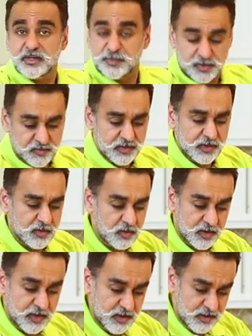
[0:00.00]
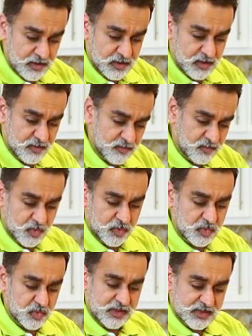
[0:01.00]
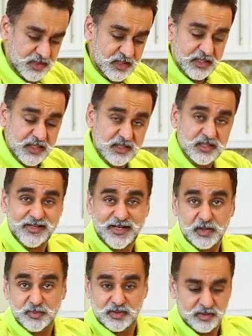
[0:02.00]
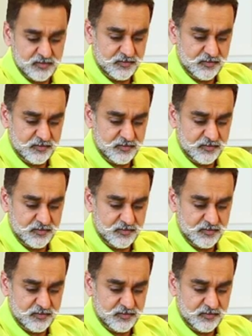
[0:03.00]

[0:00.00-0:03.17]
it's perfectly okay, because you can still eat the caramel.